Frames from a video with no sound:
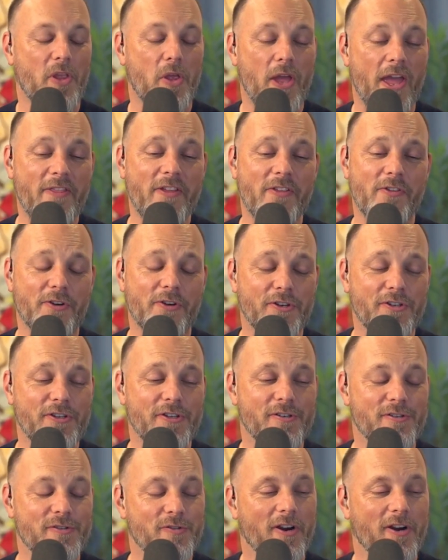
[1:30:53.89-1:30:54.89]
the other good
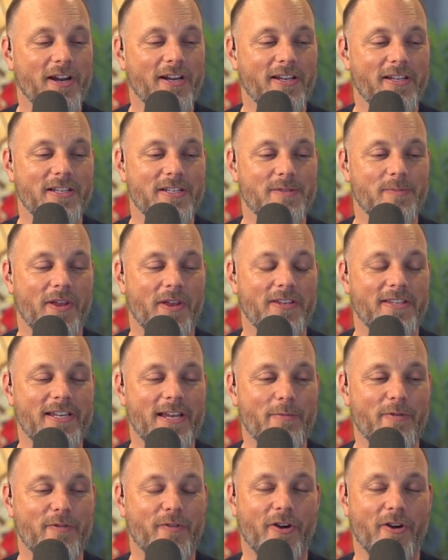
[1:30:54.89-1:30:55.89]
news, right, is by the
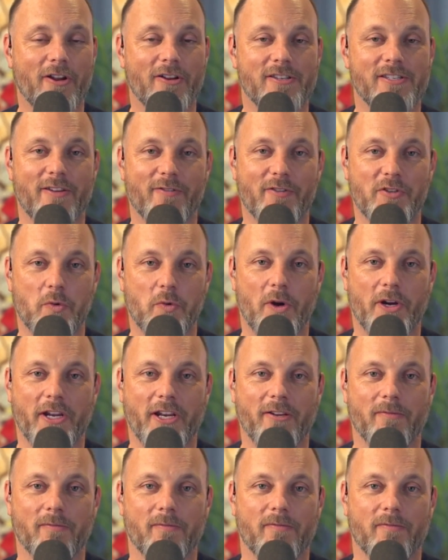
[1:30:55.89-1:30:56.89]
time you figure out
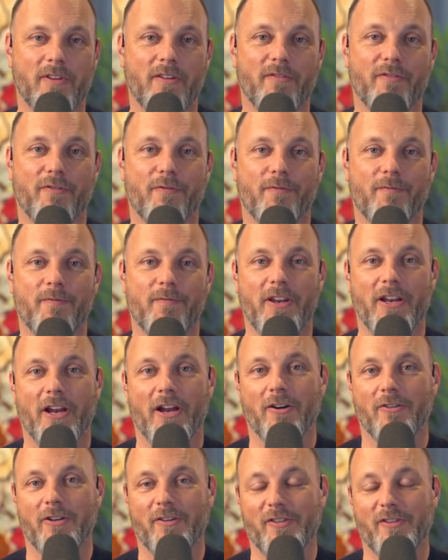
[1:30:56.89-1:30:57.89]
720, then you
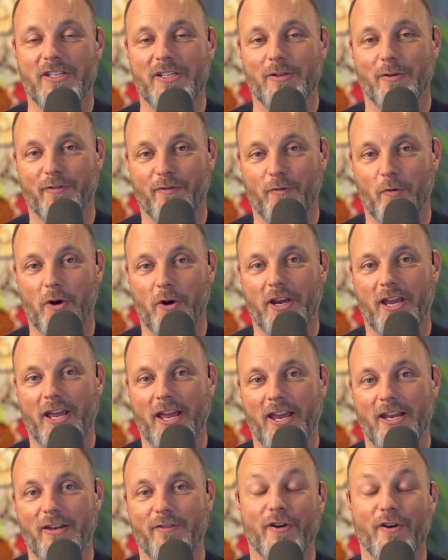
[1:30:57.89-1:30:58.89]
have to deal with 4K,
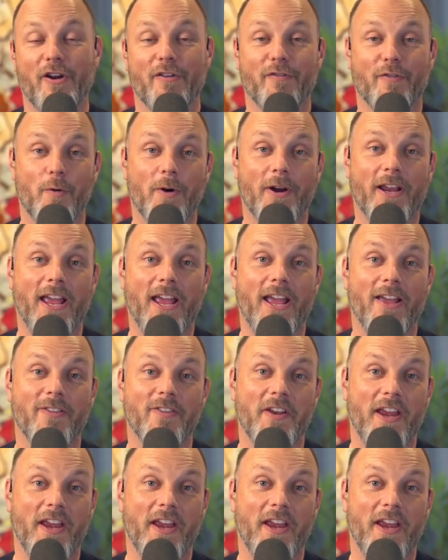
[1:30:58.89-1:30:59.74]
and you figure out 4K and then